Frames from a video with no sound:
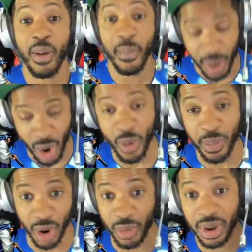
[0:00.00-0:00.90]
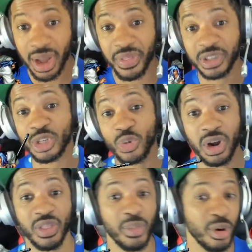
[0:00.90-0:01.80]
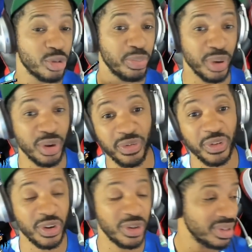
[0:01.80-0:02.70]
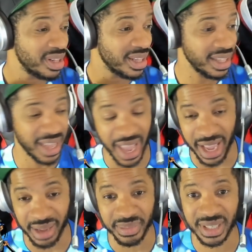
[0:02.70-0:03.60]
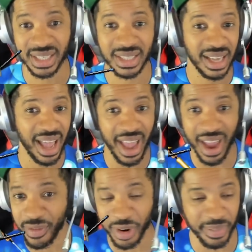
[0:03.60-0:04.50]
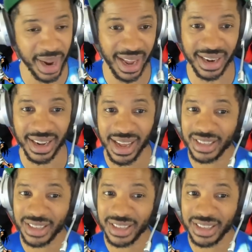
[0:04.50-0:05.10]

Bro, bro, this is one of the most beautiful games ever, man.